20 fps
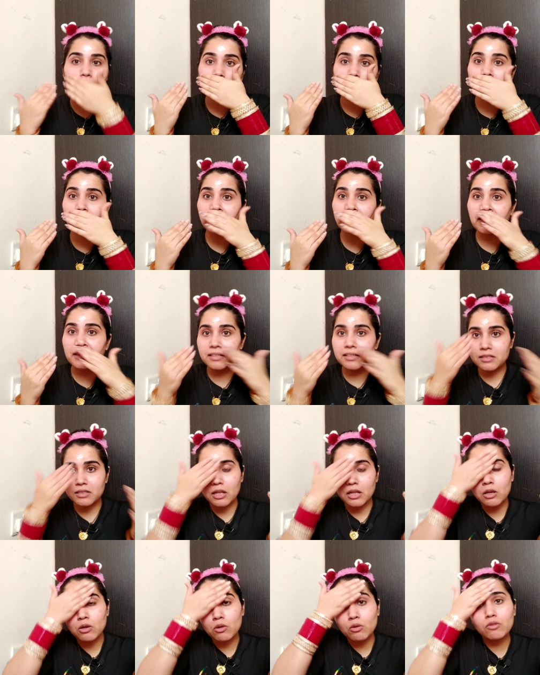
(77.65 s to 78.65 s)
face
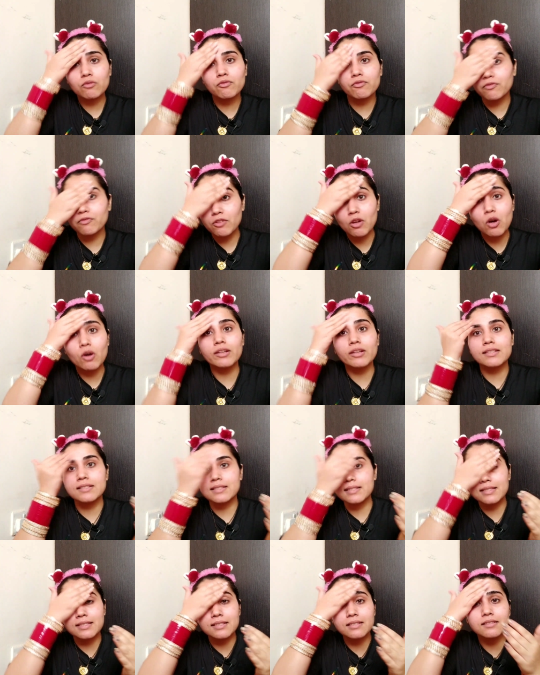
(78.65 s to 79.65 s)
look
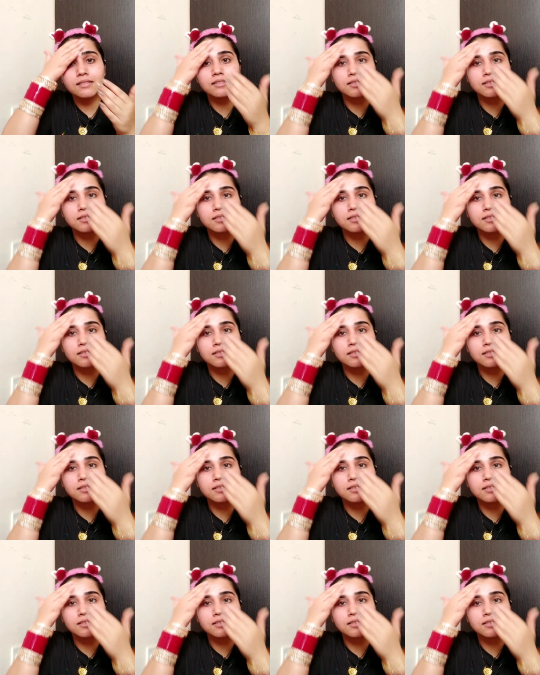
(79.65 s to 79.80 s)
flawless.